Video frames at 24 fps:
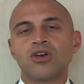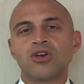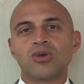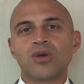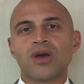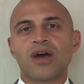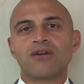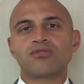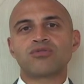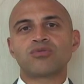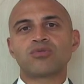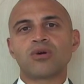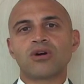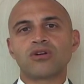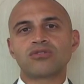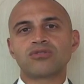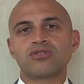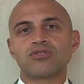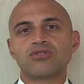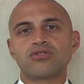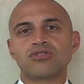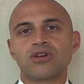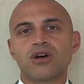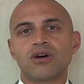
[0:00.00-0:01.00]
you have to ask
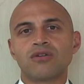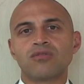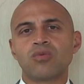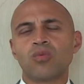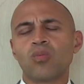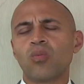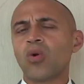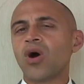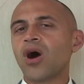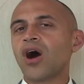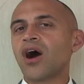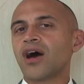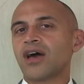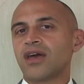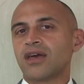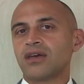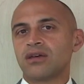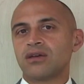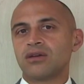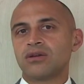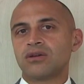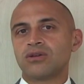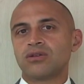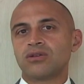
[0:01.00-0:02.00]
yourself,
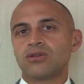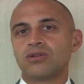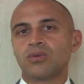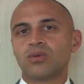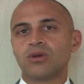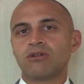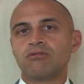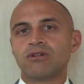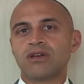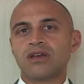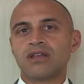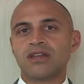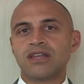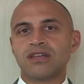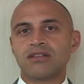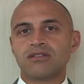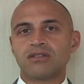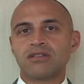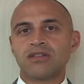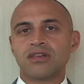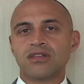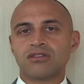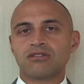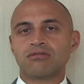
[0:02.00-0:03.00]
why do we really
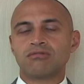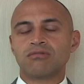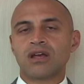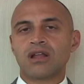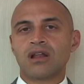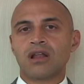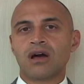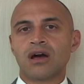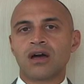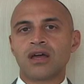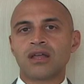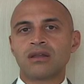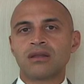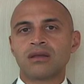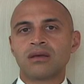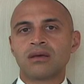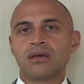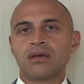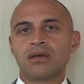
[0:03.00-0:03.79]
need to realign?